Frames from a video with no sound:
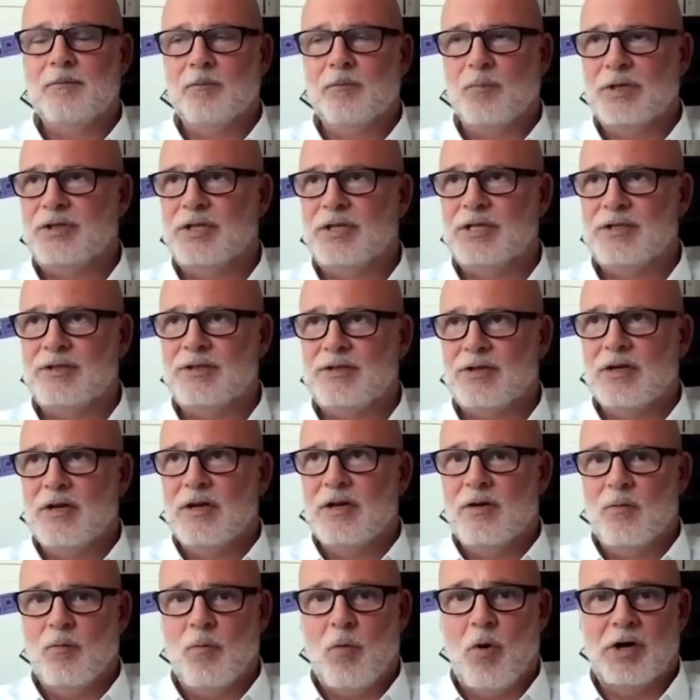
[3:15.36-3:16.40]
which is
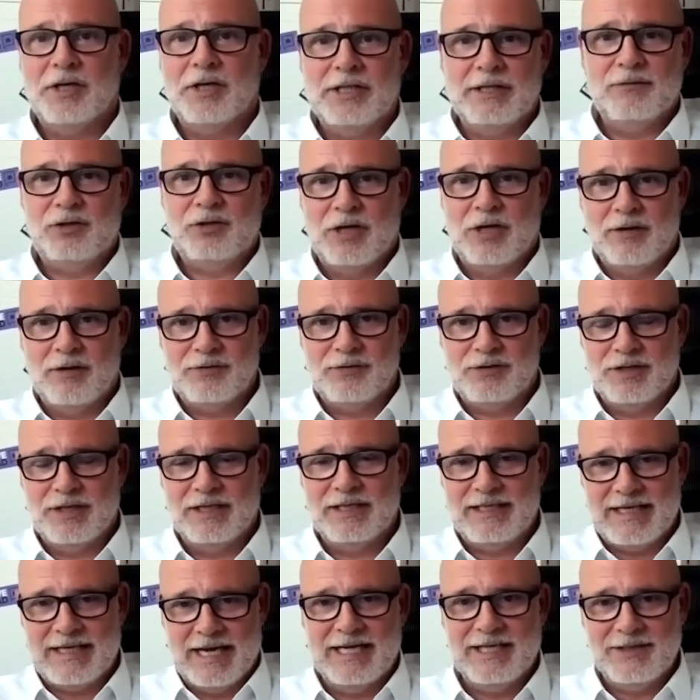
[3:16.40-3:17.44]
why you've chosen
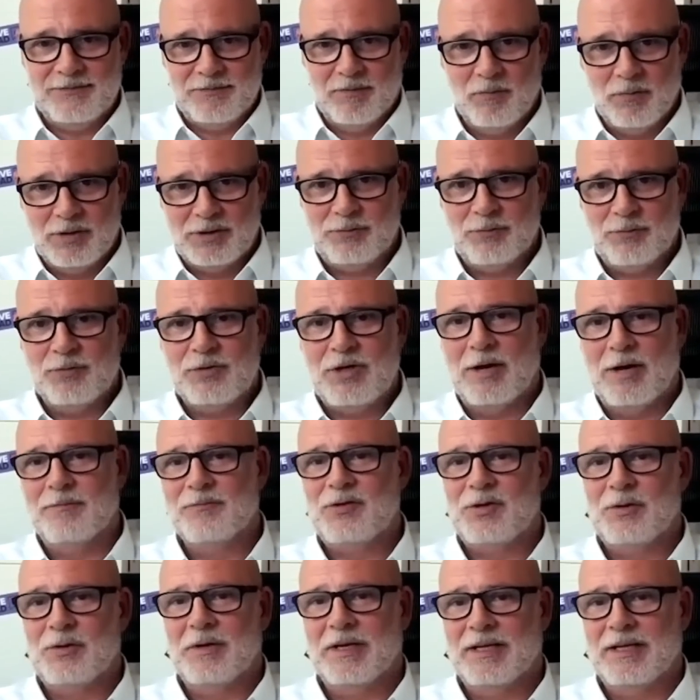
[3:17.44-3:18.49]
engagement, which we'll come
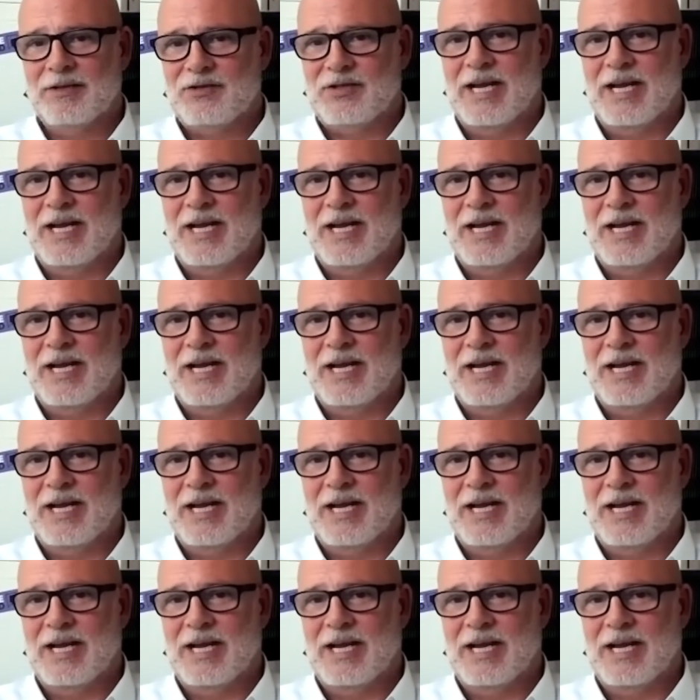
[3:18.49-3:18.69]
to in a second.